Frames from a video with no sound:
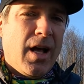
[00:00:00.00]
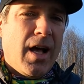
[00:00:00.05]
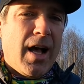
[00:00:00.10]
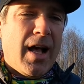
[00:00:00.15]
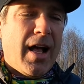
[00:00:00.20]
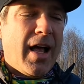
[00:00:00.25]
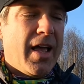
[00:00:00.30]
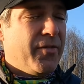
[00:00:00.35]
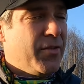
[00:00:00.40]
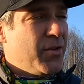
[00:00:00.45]

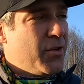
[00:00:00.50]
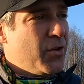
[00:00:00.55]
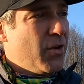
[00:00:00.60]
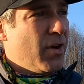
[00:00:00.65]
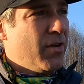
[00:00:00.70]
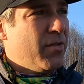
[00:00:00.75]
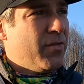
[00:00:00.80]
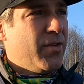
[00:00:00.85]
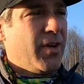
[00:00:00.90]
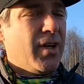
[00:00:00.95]
Uh, if you do
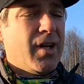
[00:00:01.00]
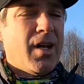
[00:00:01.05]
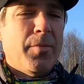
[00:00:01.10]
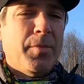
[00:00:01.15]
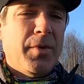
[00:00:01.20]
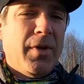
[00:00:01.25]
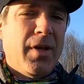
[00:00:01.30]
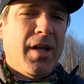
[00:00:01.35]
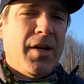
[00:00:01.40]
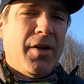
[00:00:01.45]
have a
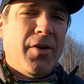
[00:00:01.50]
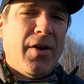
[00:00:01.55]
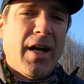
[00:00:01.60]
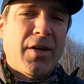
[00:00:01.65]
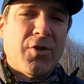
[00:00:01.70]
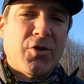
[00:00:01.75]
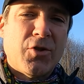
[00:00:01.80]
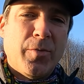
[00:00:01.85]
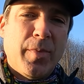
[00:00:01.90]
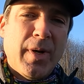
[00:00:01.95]
couple hundred
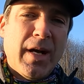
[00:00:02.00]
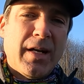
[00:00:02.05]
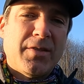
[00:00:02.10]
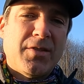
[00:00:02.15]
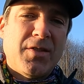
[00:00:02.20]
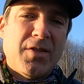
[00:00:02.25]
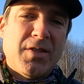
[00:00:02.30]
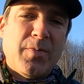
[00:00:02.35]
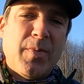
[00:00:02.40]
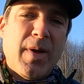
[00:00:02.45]
extra
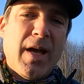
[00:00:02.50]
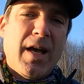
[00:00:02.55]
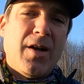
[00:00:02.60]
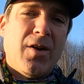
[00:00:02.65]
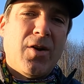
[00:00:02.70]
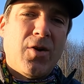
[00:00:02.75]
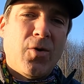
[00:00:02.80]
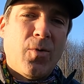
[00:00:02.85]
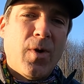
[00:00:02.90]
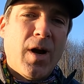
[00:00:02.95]
bucks to
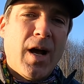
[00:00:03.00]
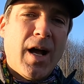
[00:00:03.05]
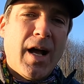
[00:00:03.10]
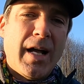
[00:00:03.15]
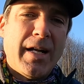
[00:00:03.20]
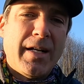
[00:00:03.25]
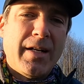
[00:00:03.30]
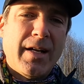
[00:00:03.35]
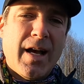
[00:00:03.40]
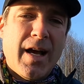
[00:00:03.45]
spend on a rod,